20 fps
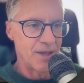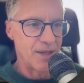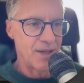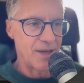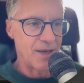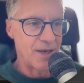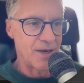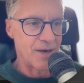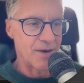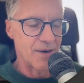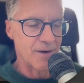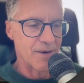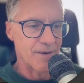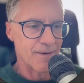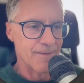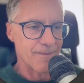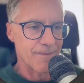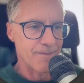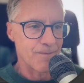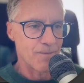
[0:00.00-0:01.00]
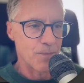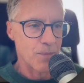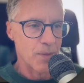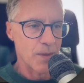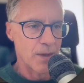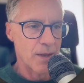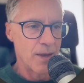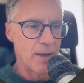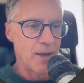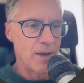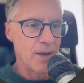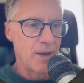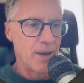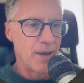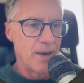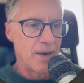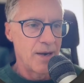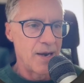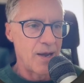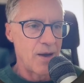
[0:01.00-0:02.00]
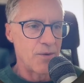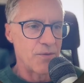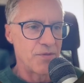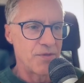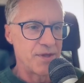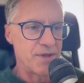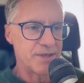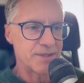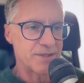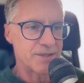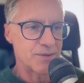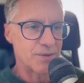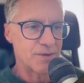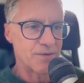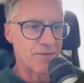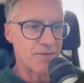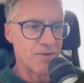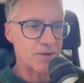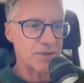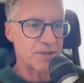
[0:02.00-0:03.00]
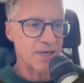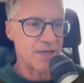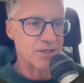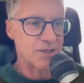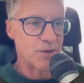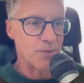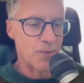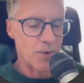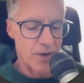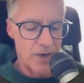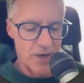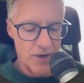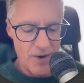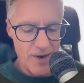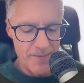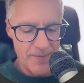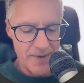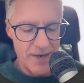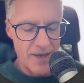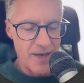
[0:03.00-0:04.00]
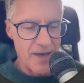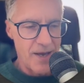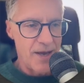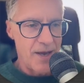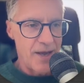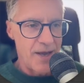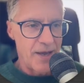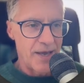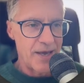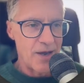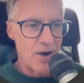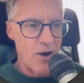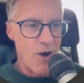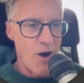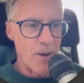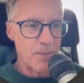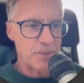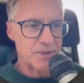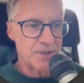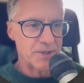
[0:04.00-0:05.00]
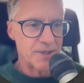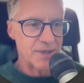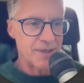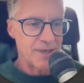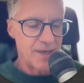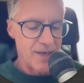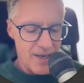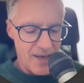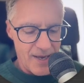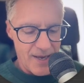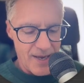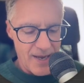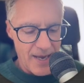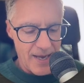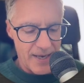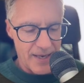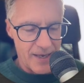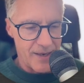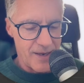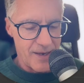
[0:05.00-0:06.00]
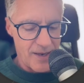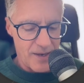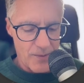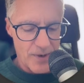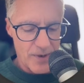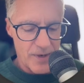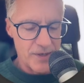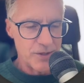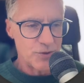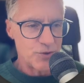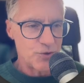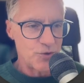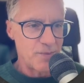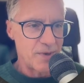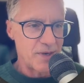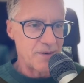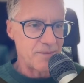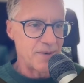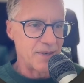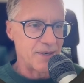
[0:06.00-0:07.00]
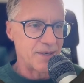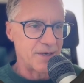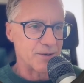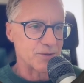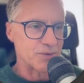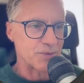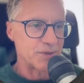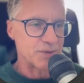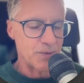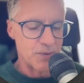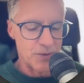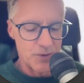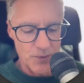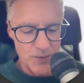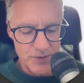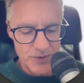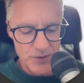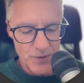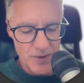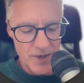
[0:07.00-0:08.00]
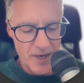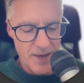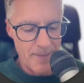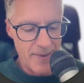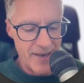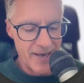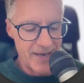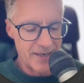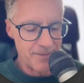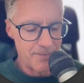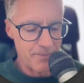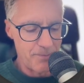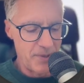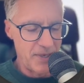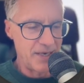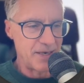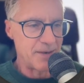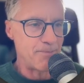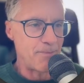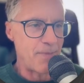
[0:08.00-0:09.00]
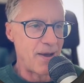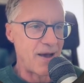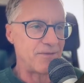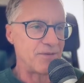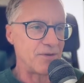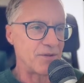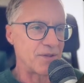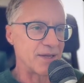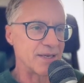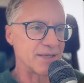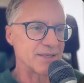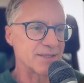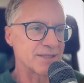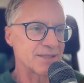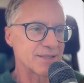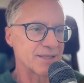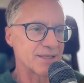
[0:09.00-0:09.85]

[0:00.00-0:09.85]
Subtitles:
there. Now this first edge loop, we're going to grab it, hit Option, and we're going to zoom in a bit here so we can see what we're doing. So Command B to bevel this.